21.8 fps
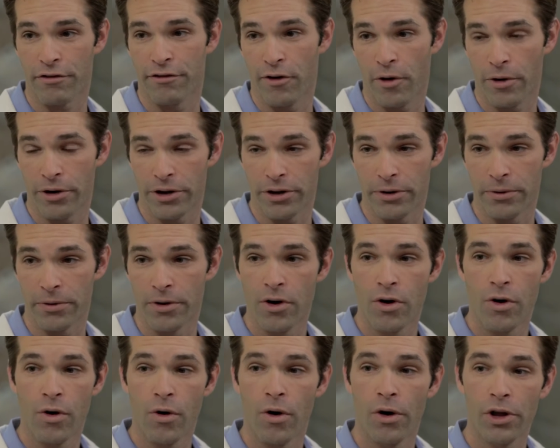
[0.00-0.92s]
for you.
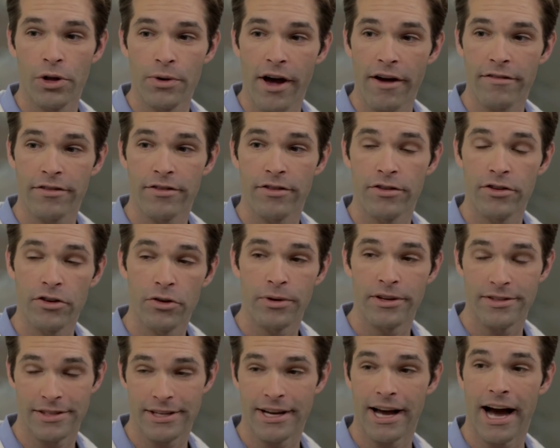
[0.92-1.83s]
All you have to do
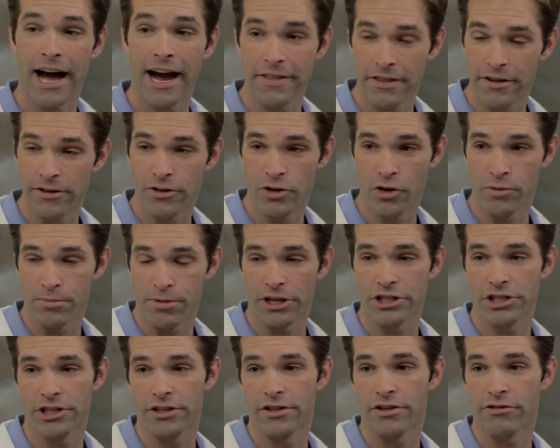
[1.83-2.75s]
is guide the
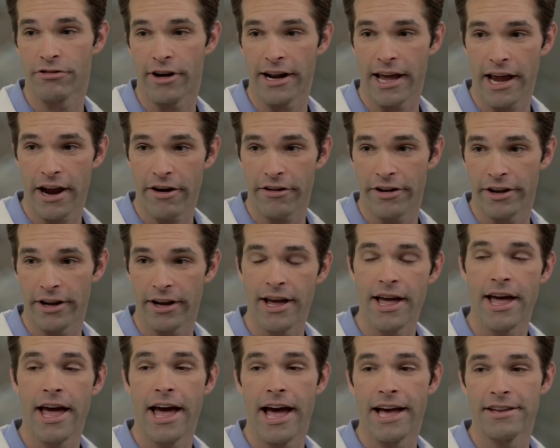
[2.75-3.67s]
toothbrush in the right area,
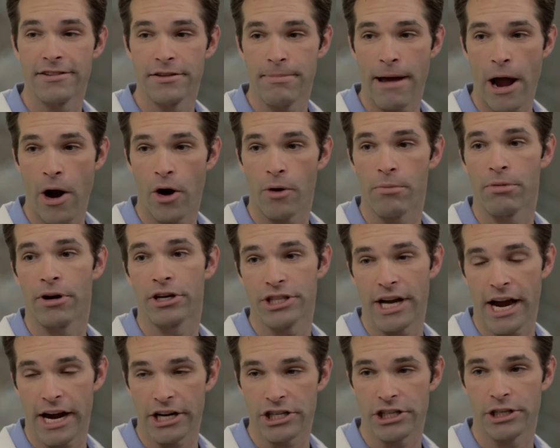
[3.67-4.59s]
as the power
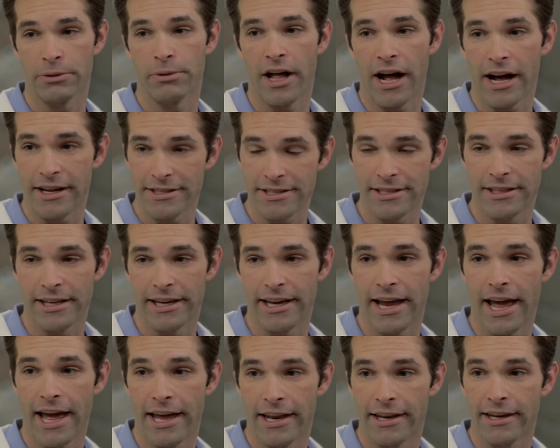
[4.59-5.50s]
brush actually will
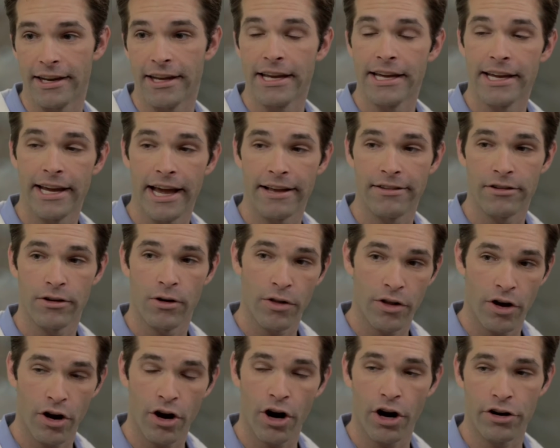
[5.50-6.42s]
oscillate and get to all
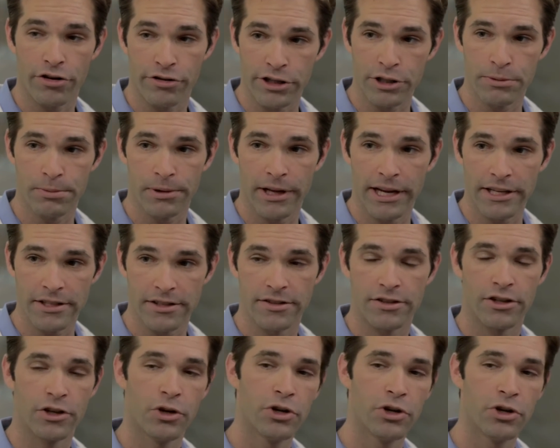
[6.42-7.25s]
the hard to reach places.